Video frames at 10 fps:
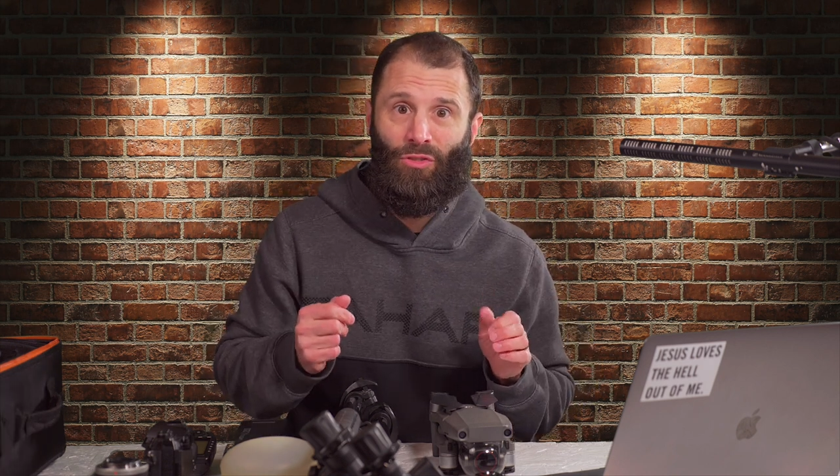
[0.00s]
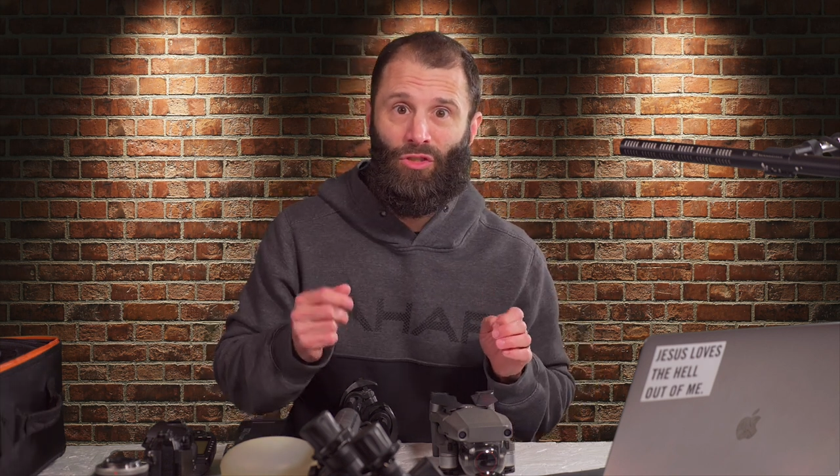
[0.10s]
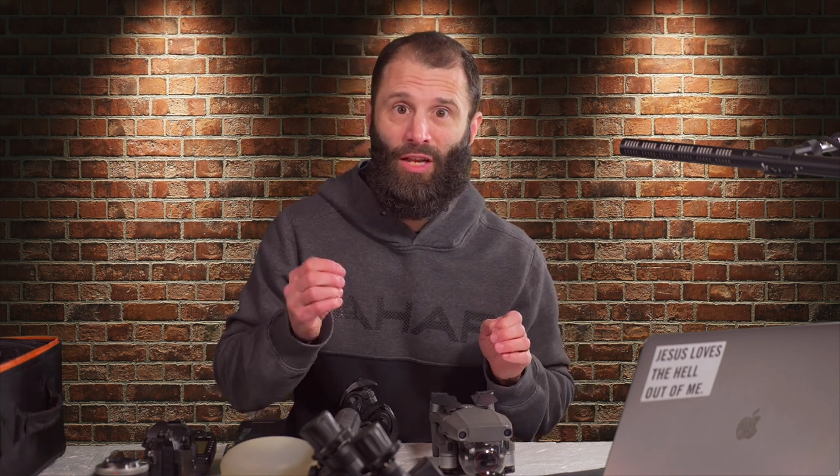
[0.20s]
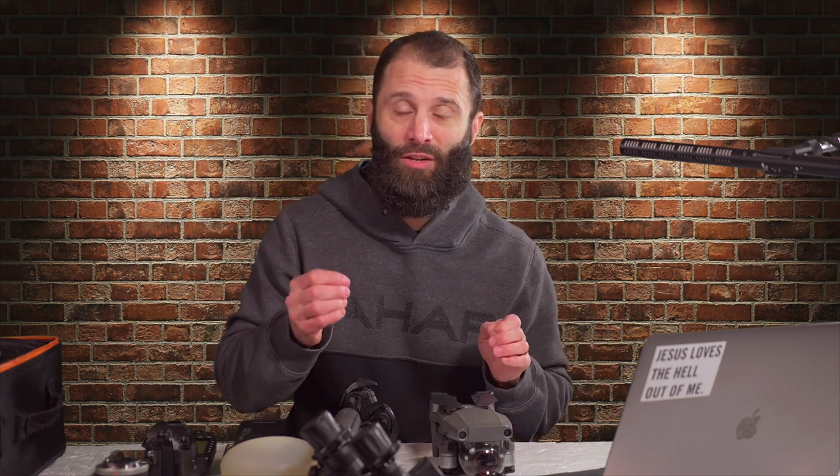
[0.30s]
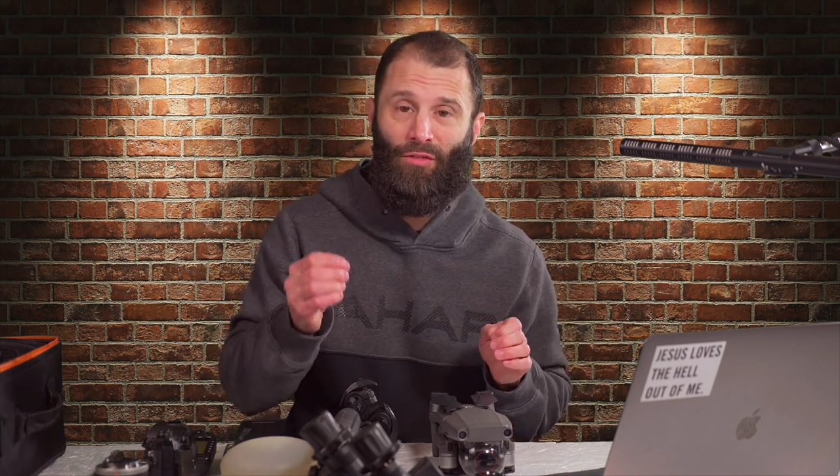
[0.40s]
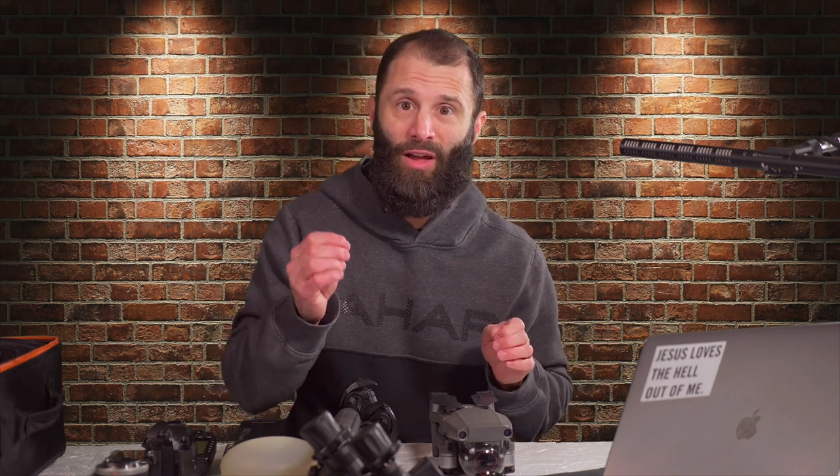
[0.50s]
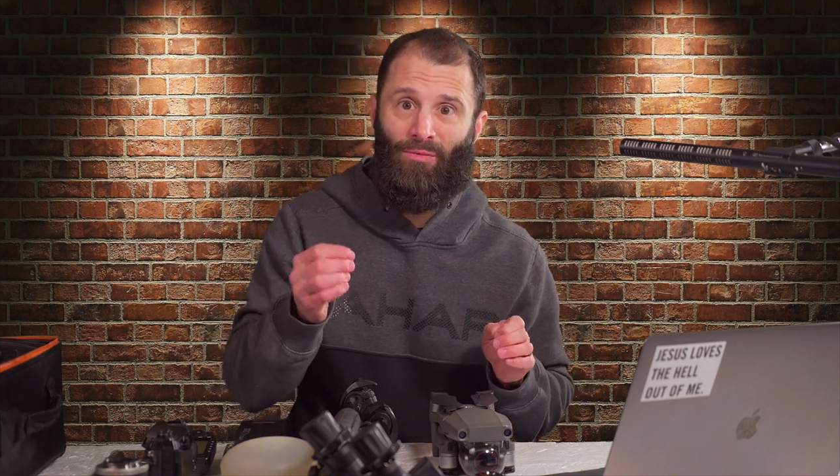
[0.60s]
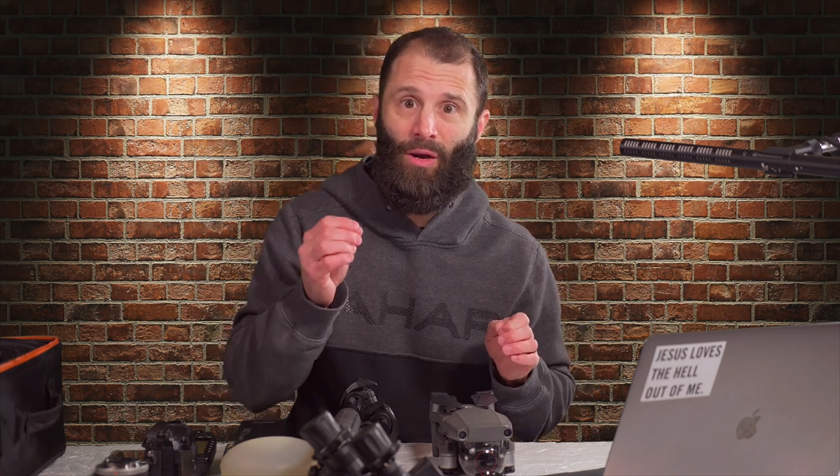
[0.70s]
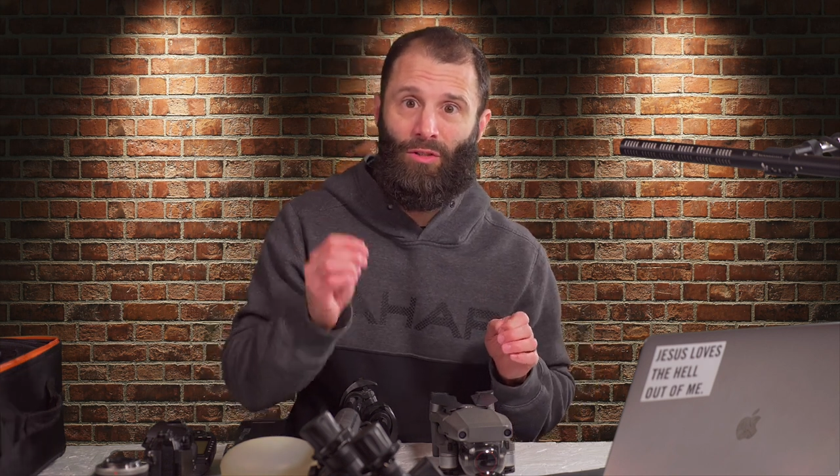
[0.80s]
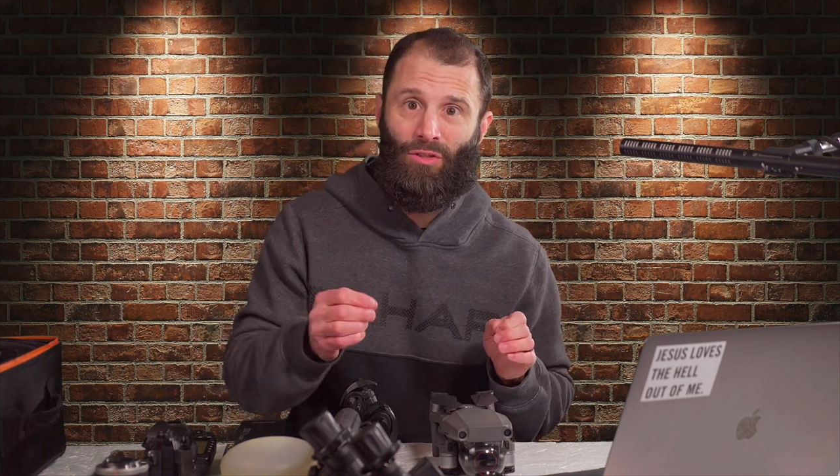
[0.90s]
G H five
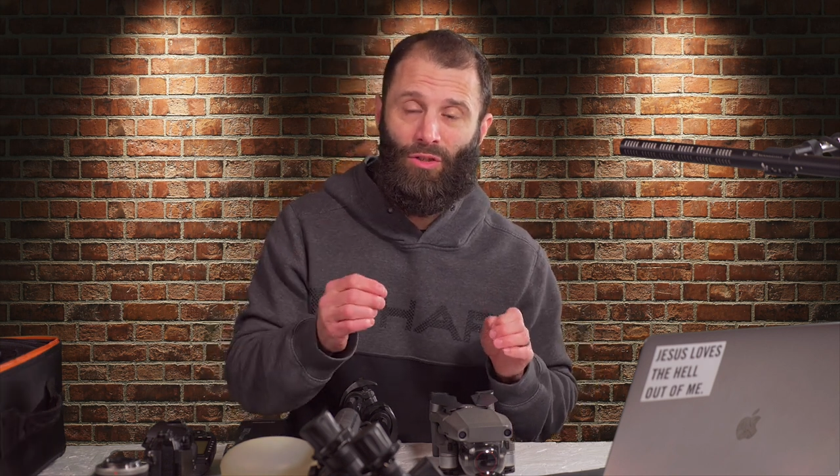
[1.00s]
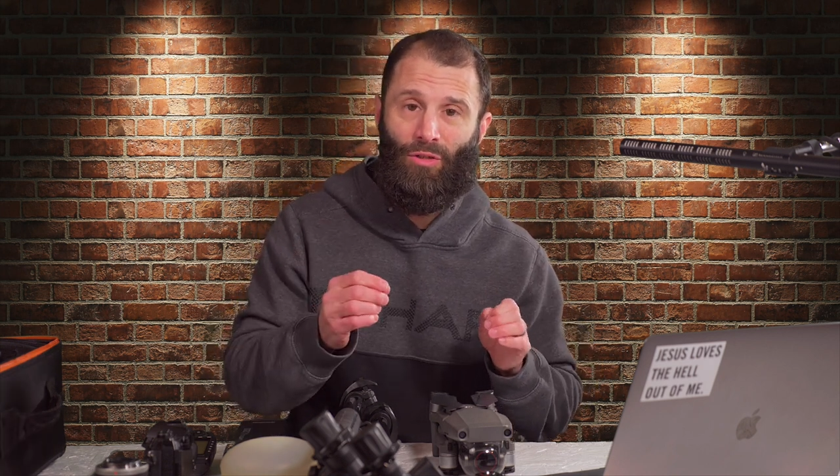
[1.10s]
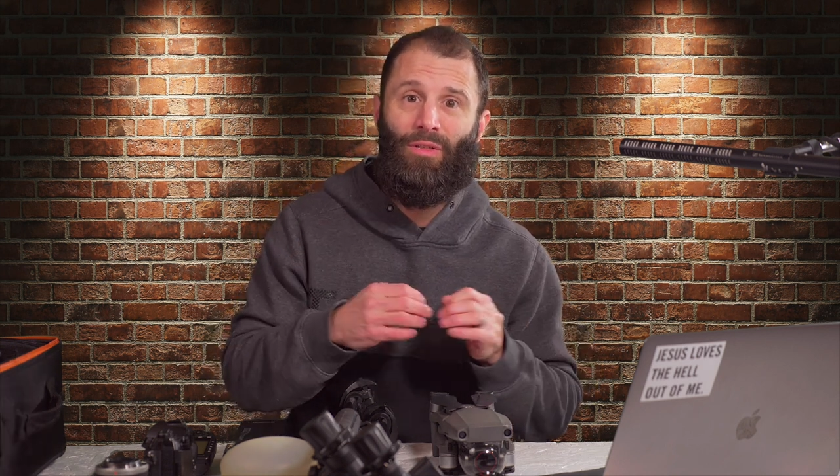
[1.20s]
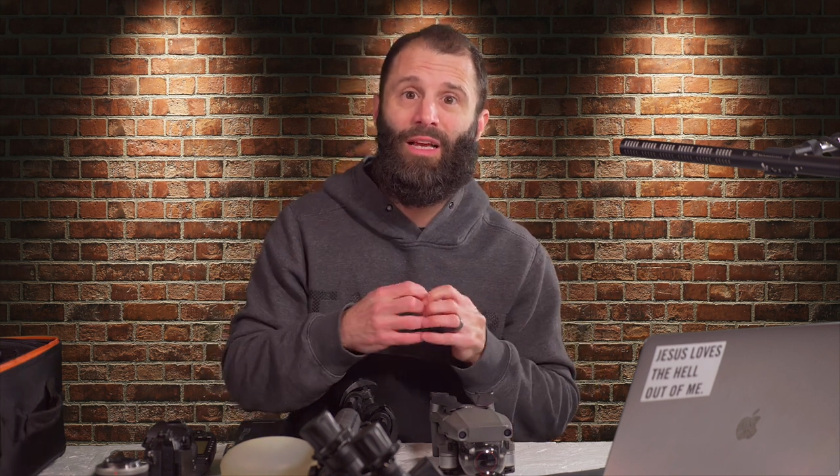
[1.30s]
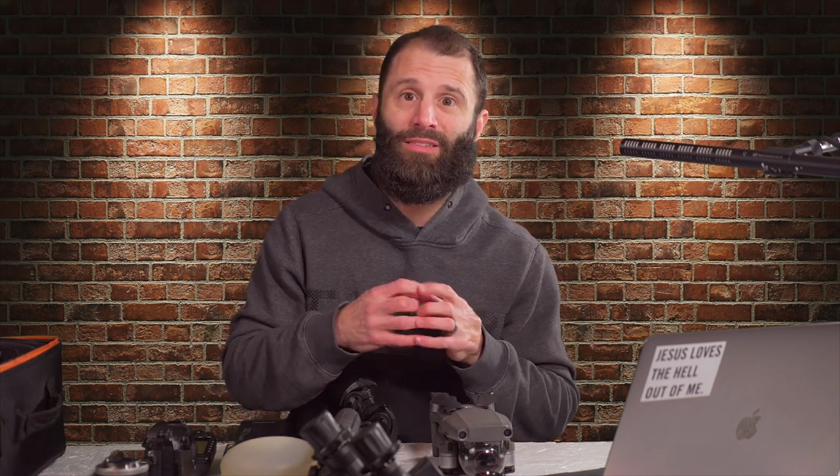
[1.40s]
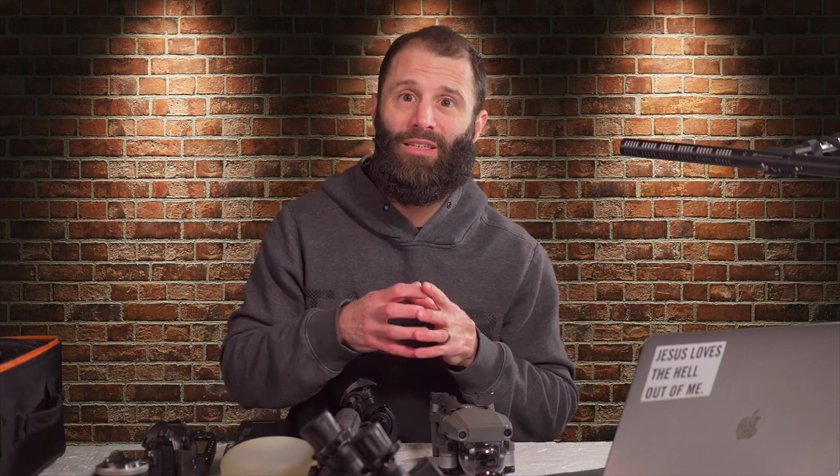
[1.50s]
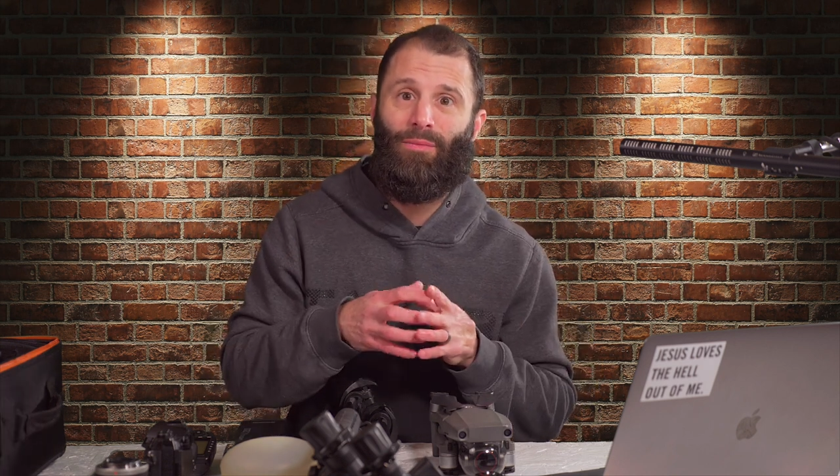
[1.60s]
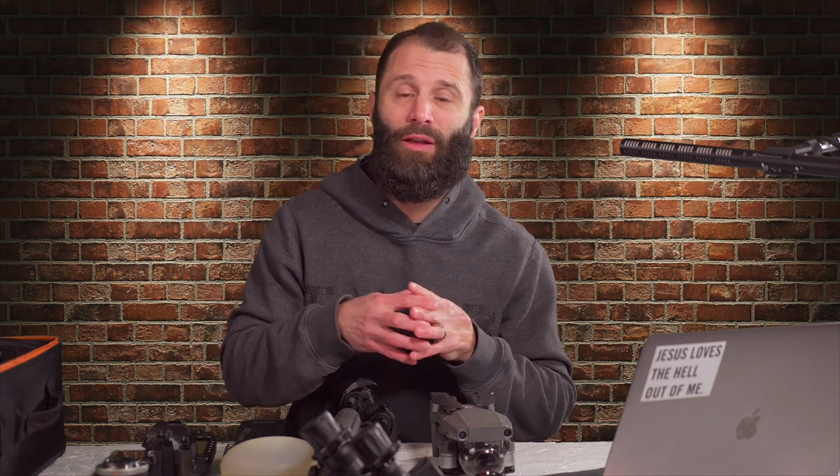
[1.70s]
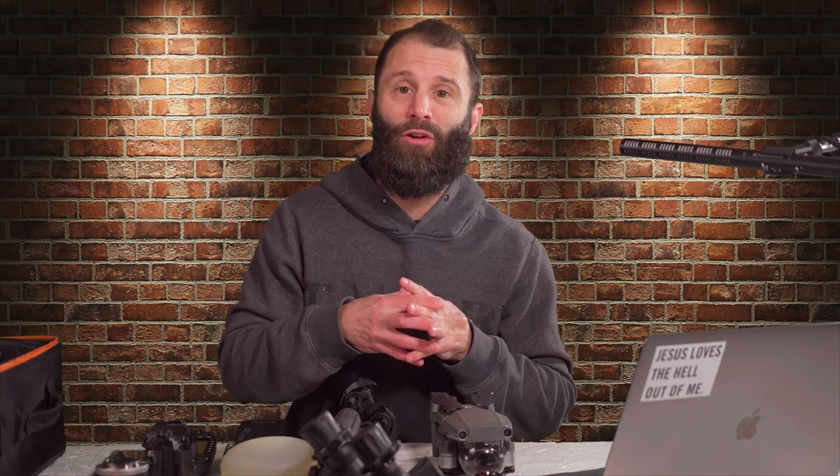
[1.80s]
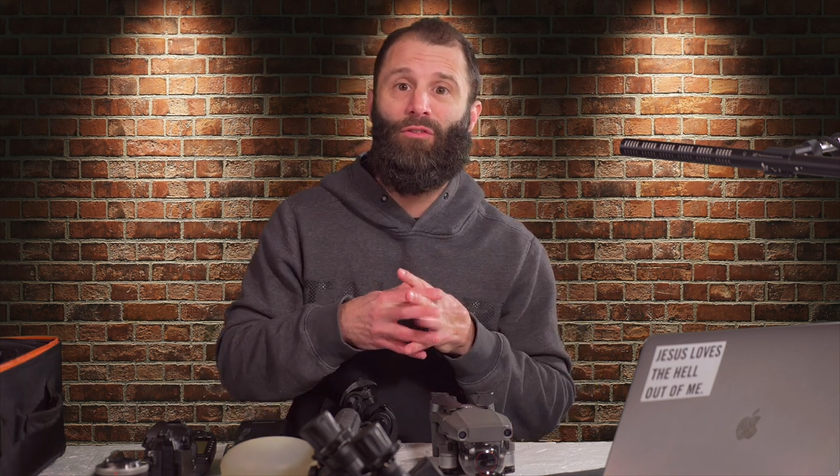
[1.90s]
Mark two. Yes, that's Micro